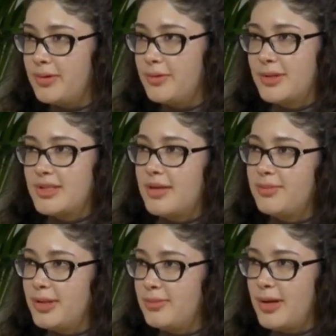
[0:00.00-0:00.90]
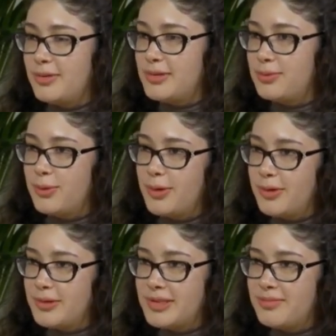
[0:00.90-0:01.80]
for example, about the
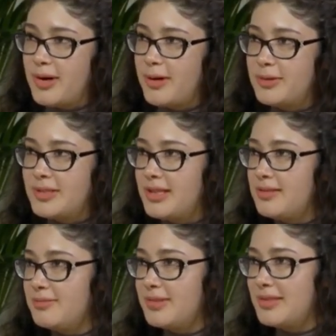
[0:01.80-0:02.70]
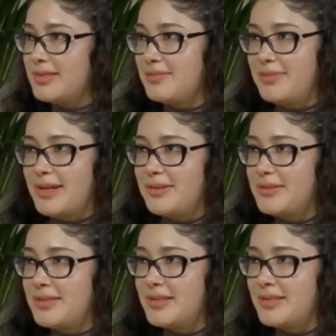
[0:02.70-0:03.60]
world, about animals,
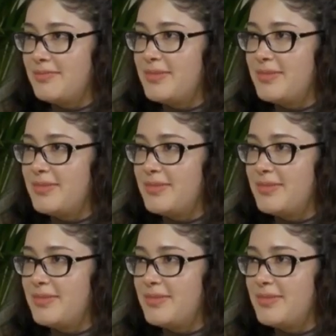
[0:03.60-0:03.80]
about